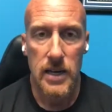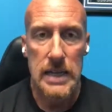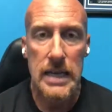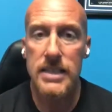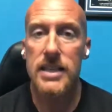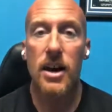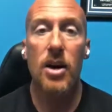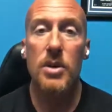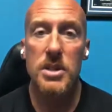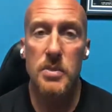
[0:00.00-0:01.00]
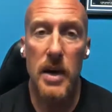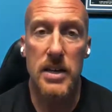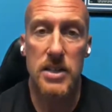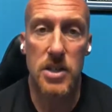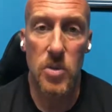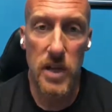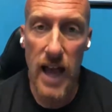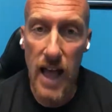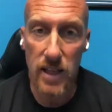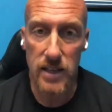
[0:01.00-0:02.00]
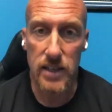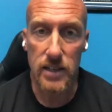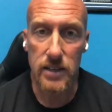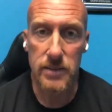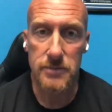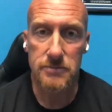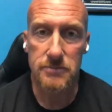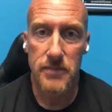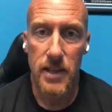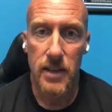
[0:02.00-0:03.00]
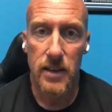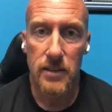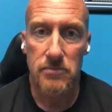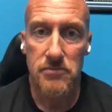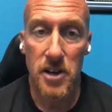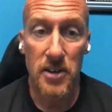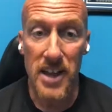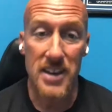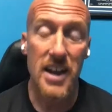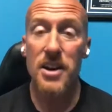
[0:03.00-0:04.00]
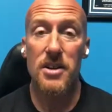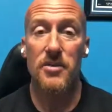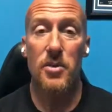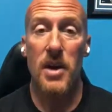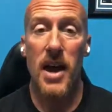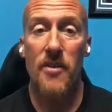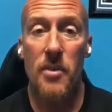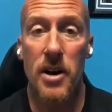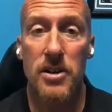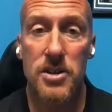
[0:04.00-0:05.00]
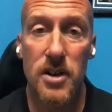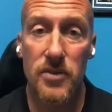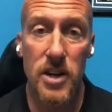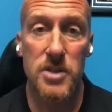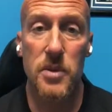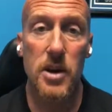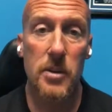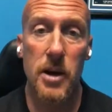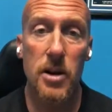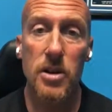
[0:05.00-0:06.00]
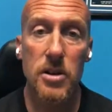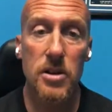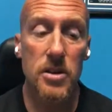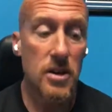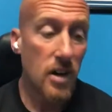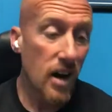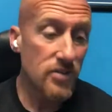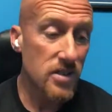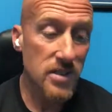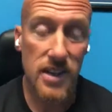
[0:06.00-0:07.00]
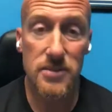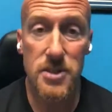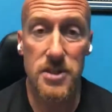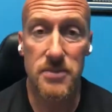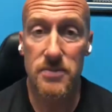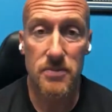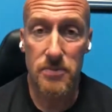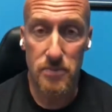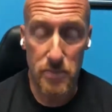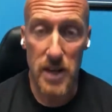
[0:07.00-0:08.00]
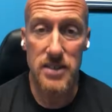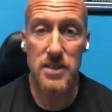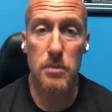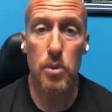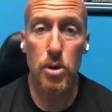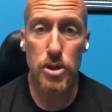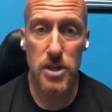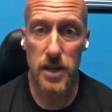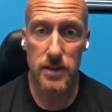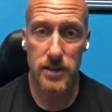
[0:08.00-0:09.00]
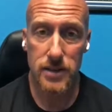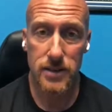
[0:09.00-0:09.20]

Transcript: And that's not always based in reality. You know, that narrative that we have about ourselves that I spoke about earlier oftentimes is based in bullshit.